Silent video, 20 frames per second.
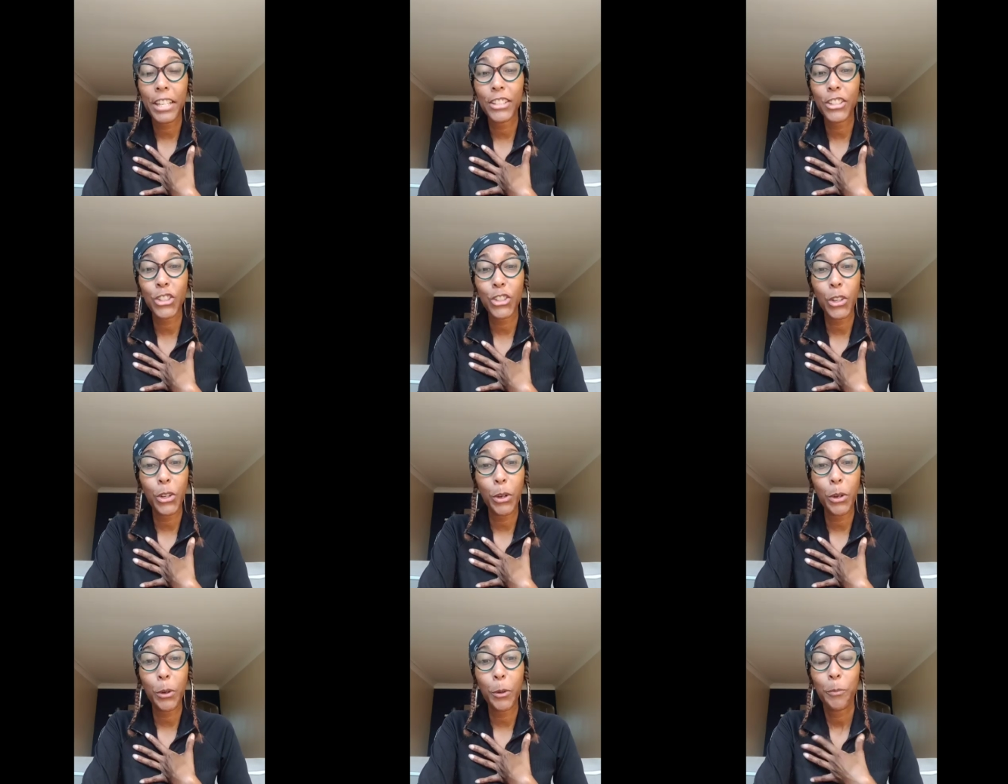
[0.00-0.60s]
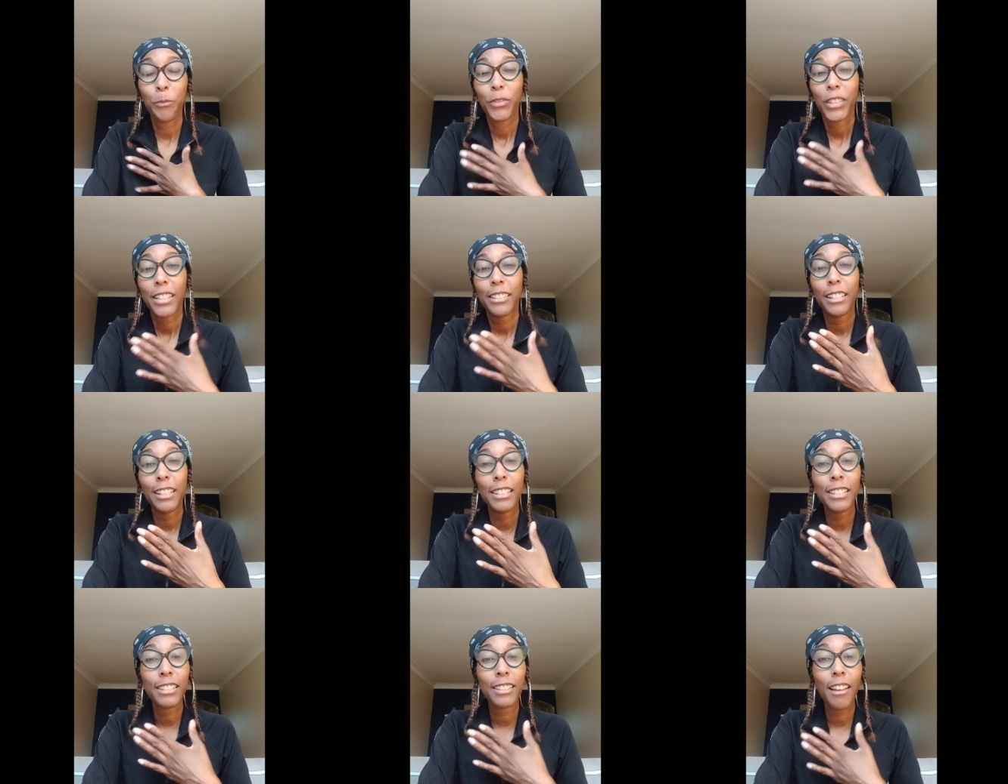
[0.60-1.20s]
And so
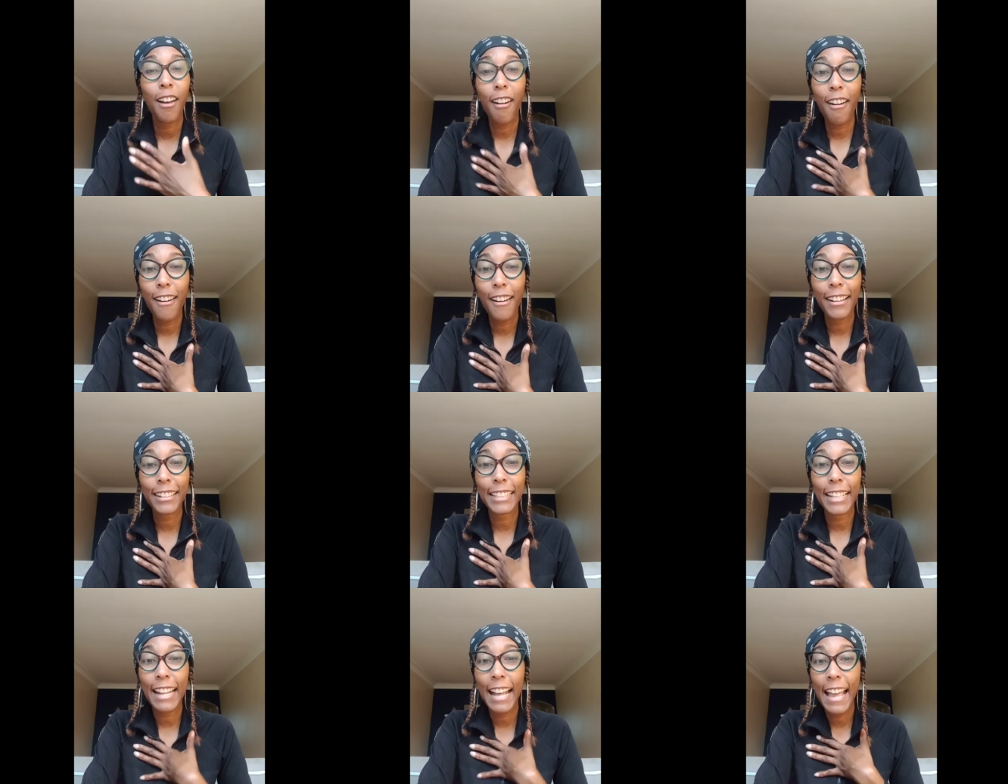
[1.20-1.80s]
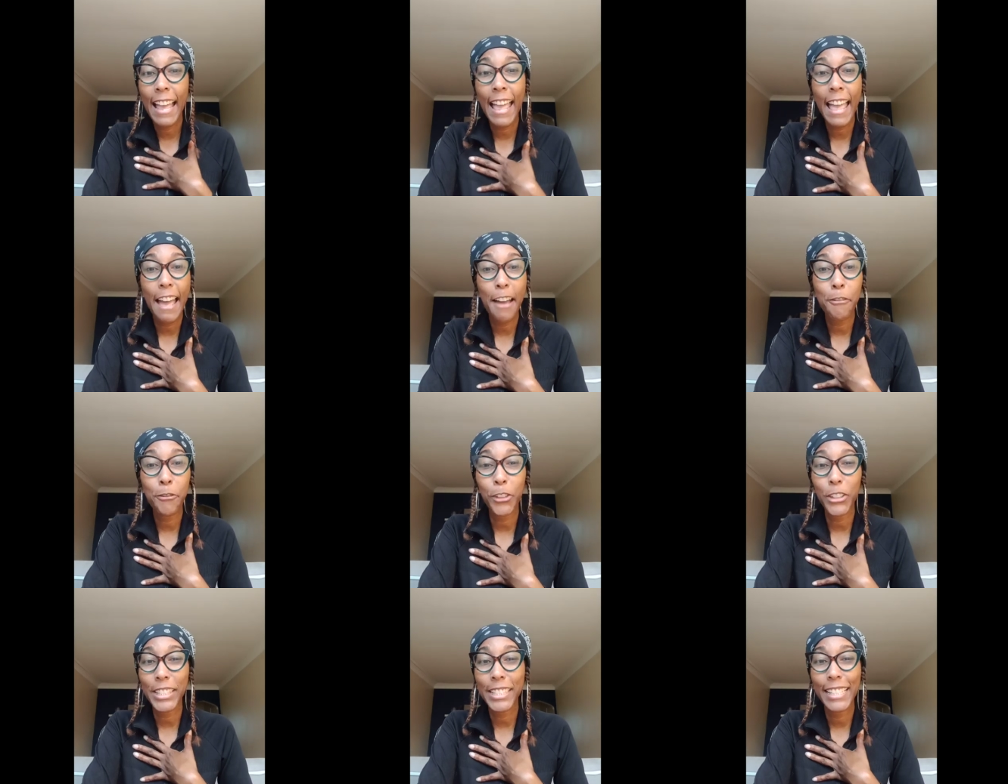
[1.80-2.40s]
the song that I
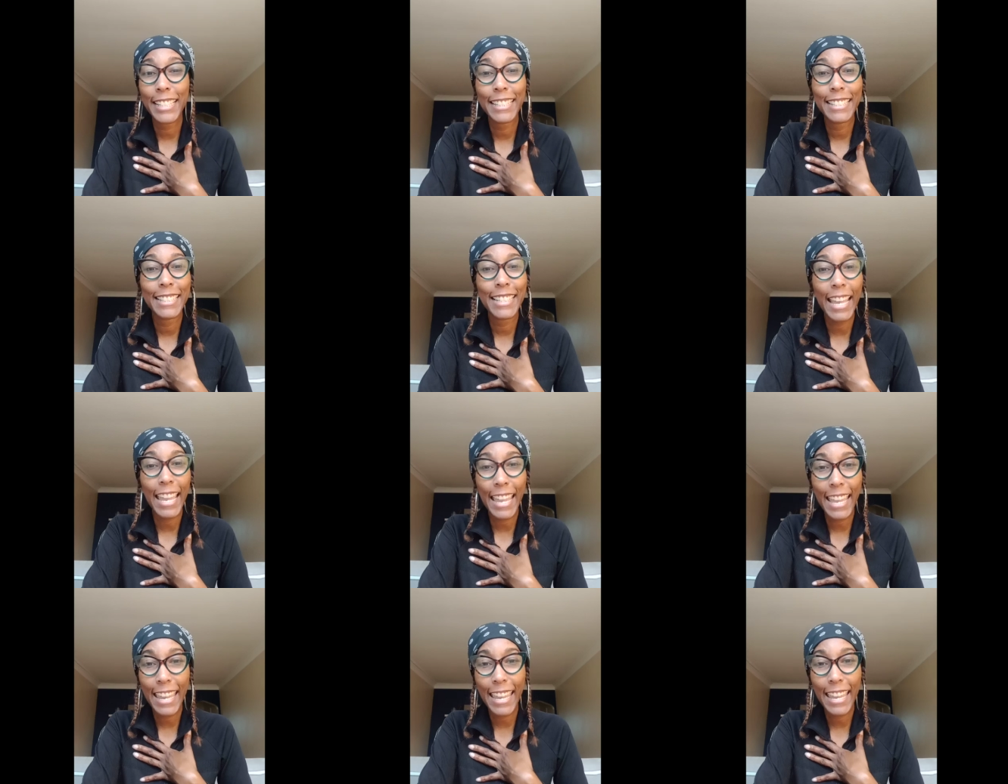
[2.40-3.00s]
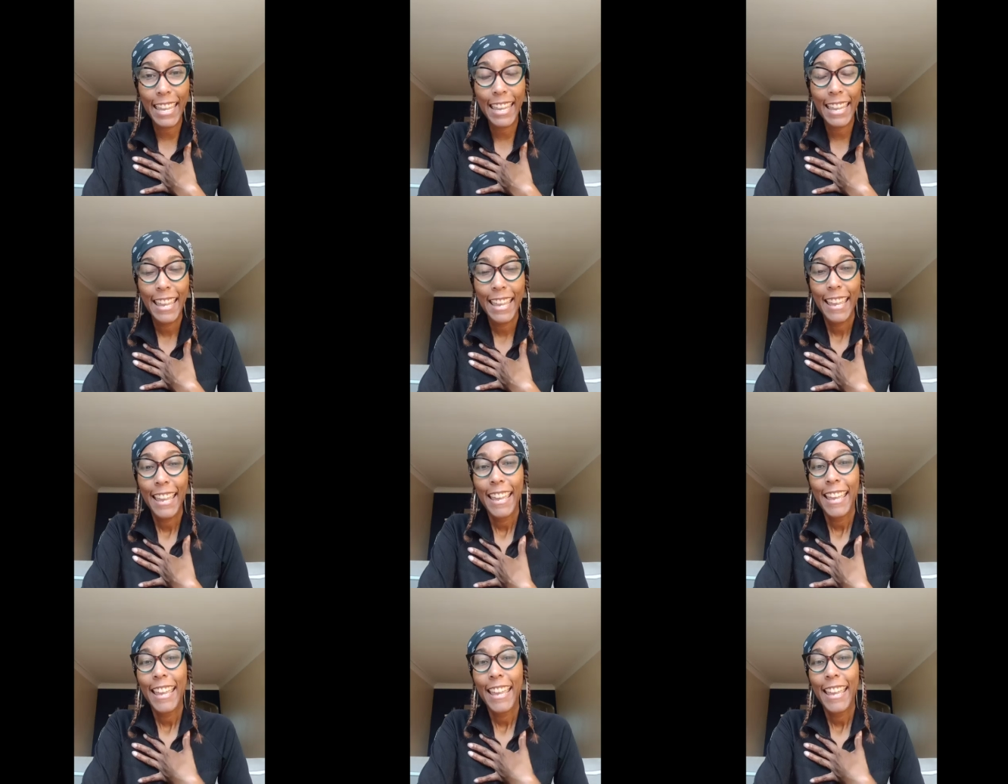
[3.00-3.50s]
have for today